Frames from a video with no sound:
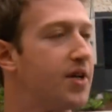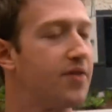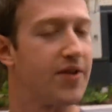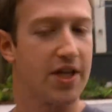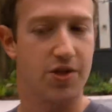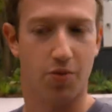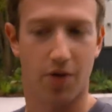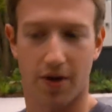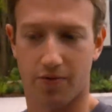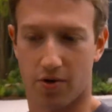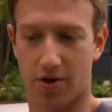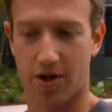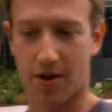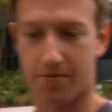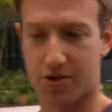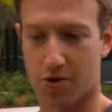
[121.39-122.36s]
be. And that's what
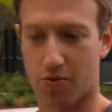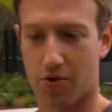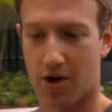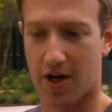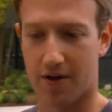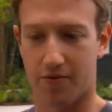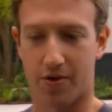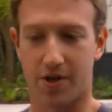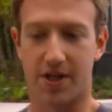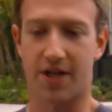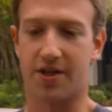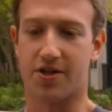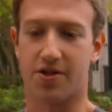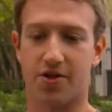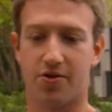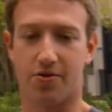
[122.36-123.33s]
everyone comes to work every day
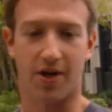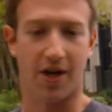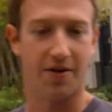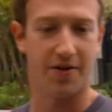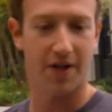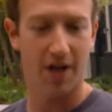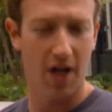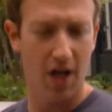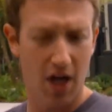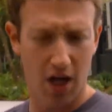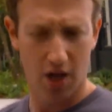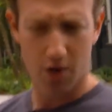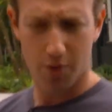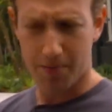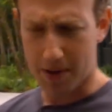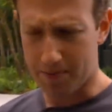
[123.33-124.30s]
to do. And I think,
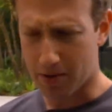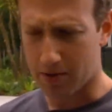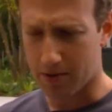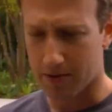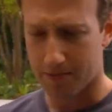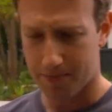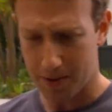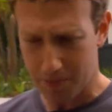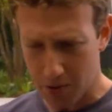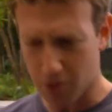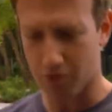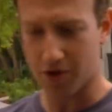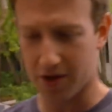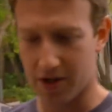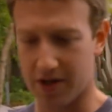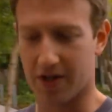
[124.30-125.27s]
you know, people people are
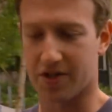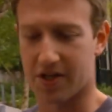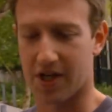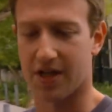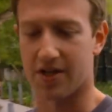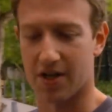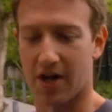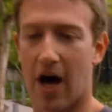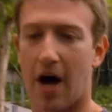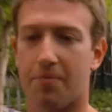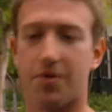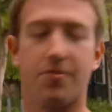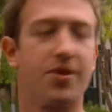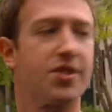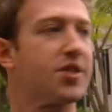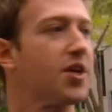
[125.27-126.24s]
really excited and
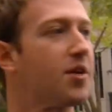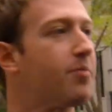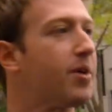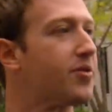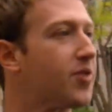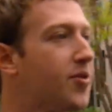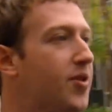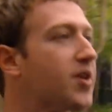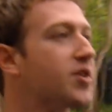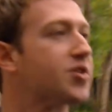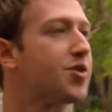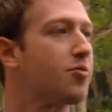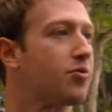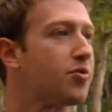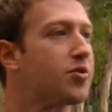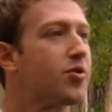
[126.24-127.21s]
optimistic about the things
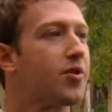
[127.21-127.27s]
that we're